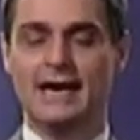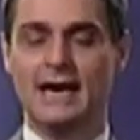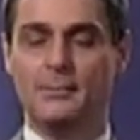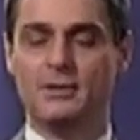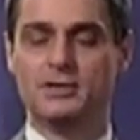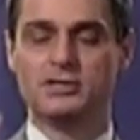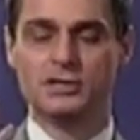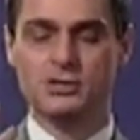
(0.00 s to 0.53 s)

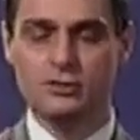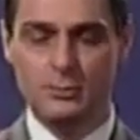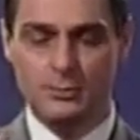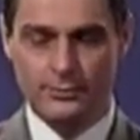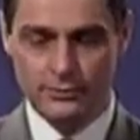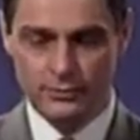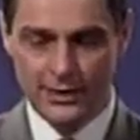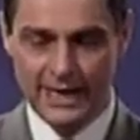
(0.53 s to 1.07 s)
Number two,
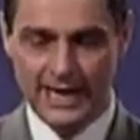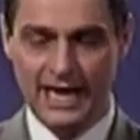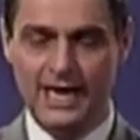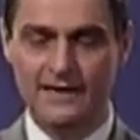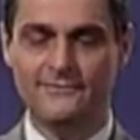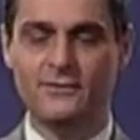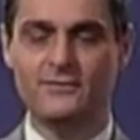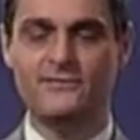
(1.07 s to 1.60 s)

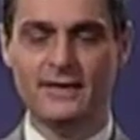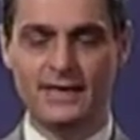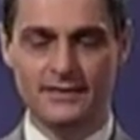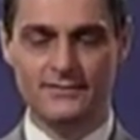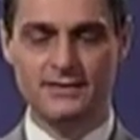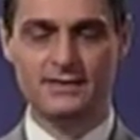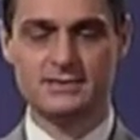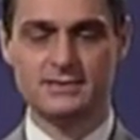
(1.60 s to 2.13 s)
prayer for
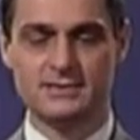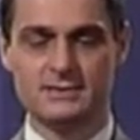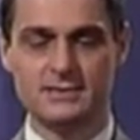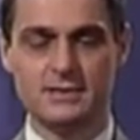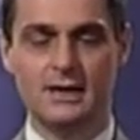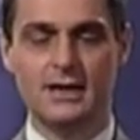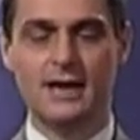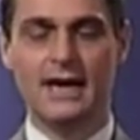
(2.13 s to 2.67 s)
forgiveness.